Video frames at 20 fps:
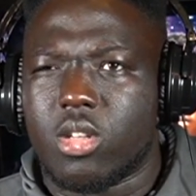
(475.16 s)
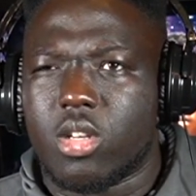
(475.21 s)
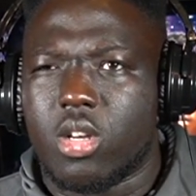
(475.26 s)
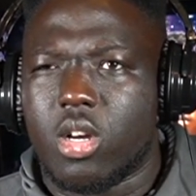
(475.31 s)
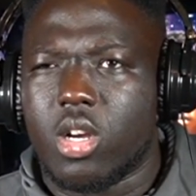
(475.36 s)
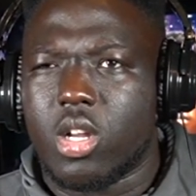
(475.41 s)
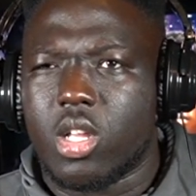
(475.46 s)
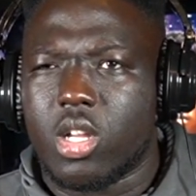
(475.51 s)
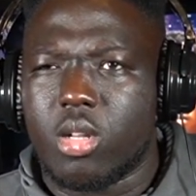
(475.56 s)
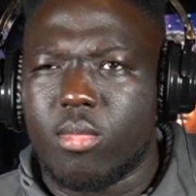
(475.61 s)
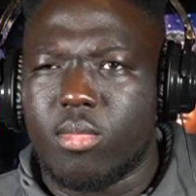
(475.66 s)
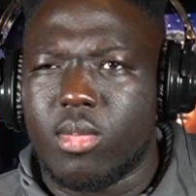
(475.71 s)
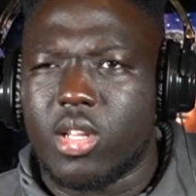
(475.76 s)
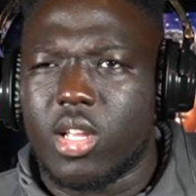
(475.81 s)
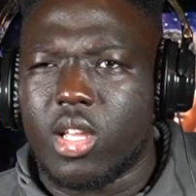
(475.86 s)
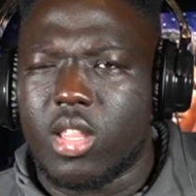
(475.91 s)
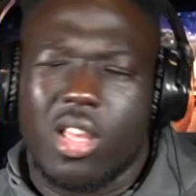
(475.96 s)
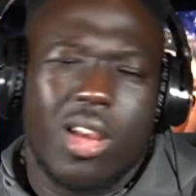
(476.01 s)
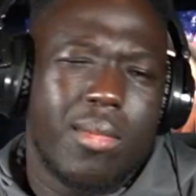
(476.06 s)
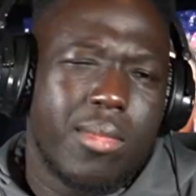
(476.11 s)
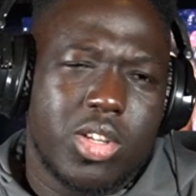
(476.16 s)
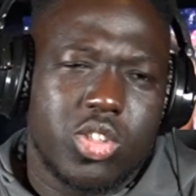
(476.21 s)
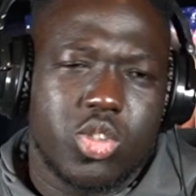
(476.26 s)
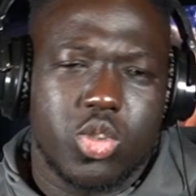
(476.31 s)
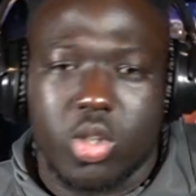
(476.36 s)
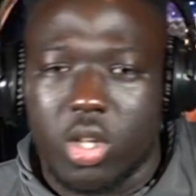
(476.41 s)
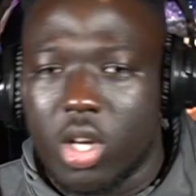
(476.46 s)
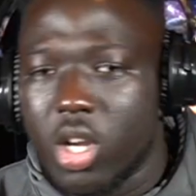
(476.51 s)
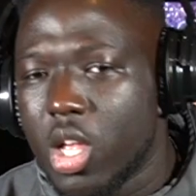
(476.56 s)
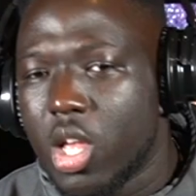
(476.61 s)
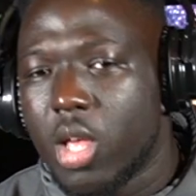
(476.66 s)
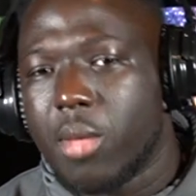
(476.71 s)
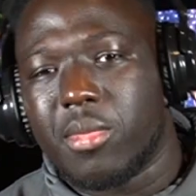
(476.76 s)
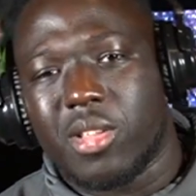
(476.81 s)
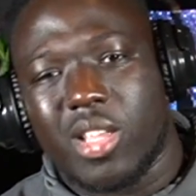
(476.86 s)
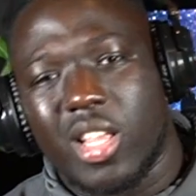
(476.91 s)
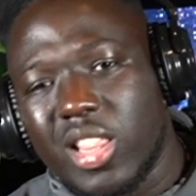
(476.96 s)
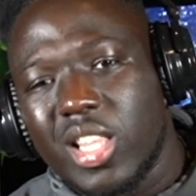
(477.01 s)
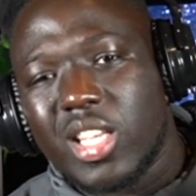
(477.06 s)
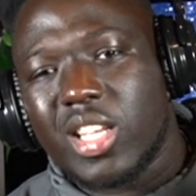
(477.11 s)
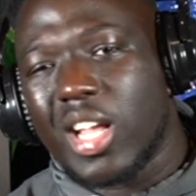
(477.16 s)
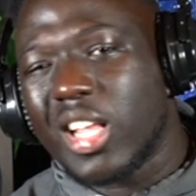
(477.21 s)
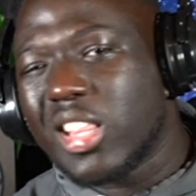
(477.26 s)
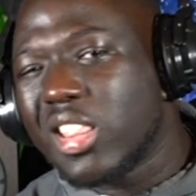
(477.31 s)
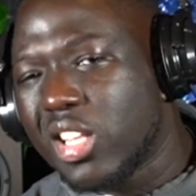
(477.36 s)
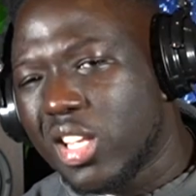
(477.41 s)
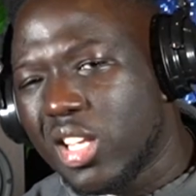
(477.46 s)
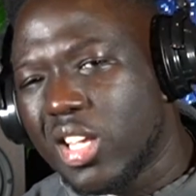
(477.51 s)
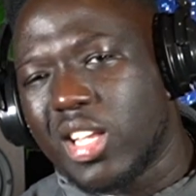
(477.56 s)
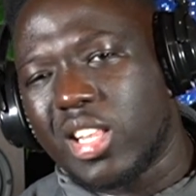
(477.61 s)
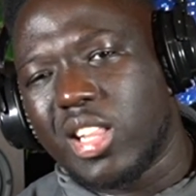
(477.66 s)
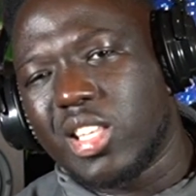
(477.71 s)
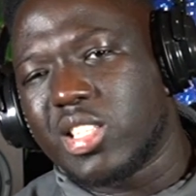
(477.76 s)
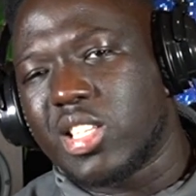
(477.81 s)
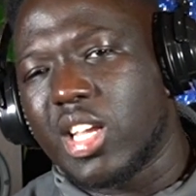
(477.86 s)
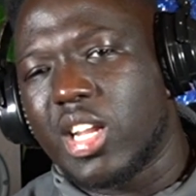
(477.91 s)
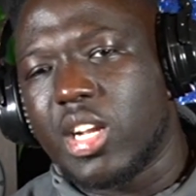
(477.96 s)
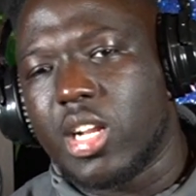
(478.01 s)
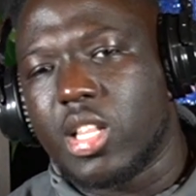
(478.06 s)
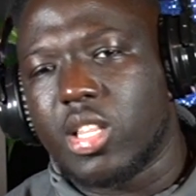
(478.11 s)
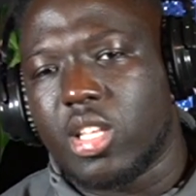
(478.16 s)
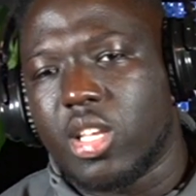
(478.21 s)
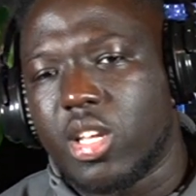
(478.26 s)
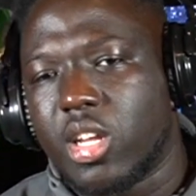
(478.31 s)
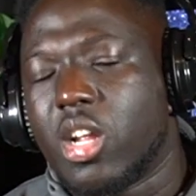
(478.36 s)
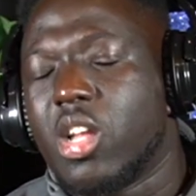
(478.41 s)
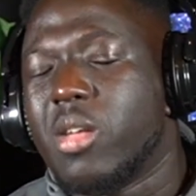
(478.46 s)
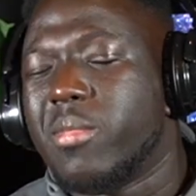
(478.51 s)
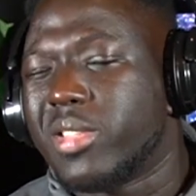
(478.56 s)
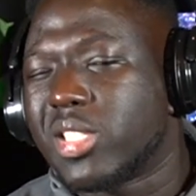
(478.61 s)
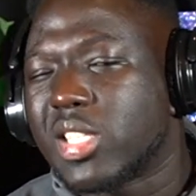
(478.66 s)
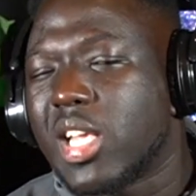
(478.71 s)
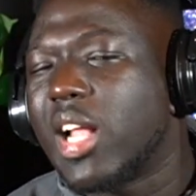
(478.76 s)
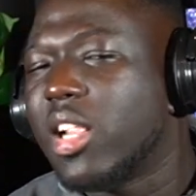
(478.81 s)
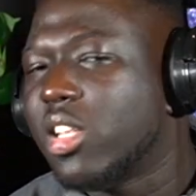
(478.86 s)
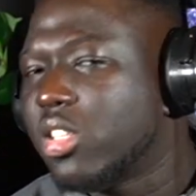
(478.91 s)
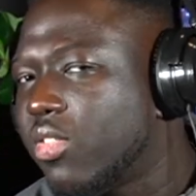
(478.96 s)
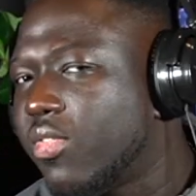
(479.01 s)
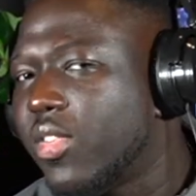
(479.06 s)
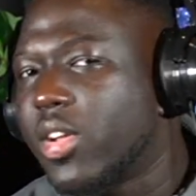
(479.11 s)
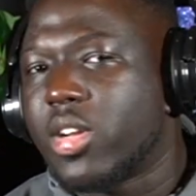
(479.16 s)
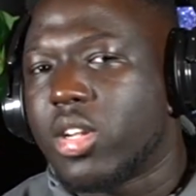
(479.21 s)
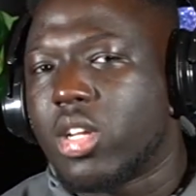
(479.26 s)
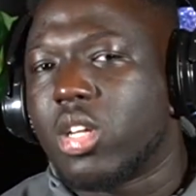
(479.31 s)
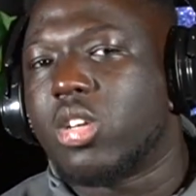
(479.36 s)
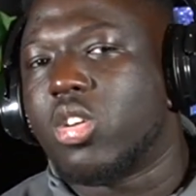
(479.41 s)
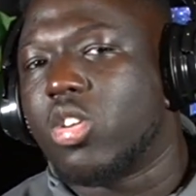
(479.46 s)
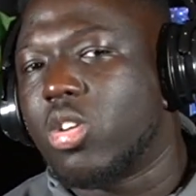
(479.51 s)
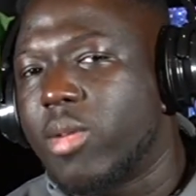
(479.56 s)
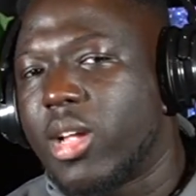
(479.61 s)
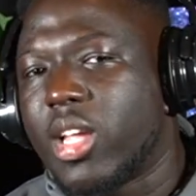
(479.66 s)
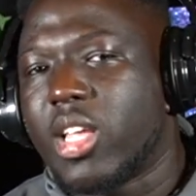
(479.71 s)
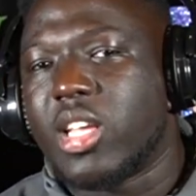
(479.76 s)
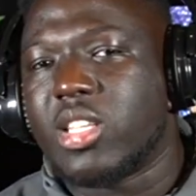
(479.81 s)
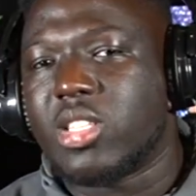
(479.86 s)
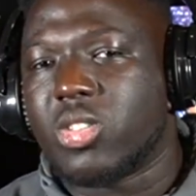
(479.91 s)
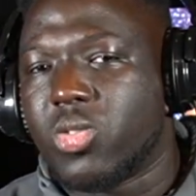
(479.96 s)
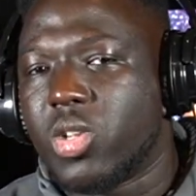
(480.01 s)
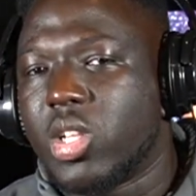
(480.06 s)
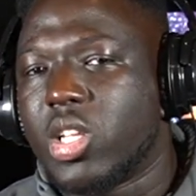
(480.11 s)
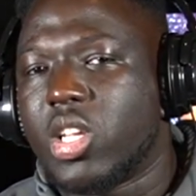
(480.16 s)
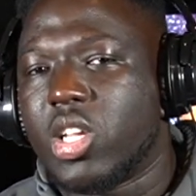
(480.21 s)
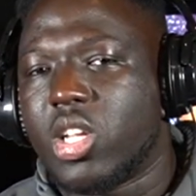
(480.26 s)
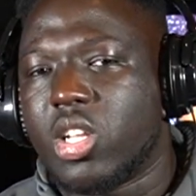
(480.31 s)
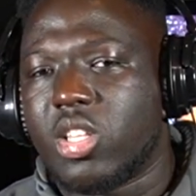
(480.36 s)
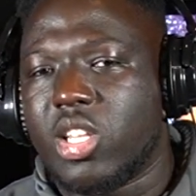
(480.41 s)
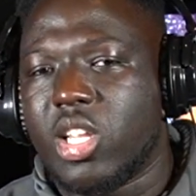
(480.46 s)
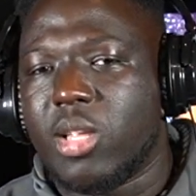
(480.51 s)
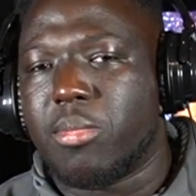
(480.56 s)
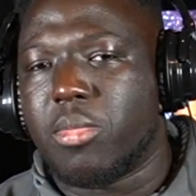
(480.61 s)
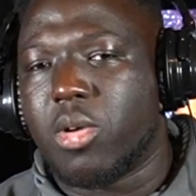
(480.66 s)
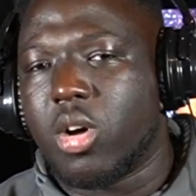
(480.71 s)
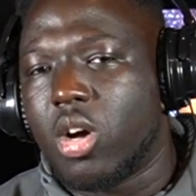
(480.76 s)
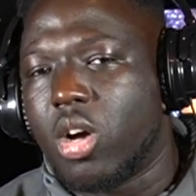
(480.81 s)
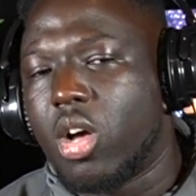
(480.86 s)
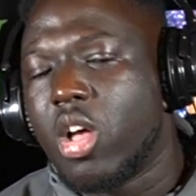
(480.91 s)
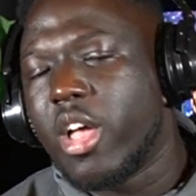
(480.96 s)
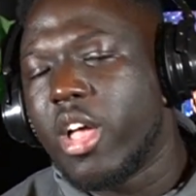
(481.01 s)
Are they going to be together? I'm not sure. But I think he at least got another year. But Skylar's a very good quarterback. He has a really good deep ball,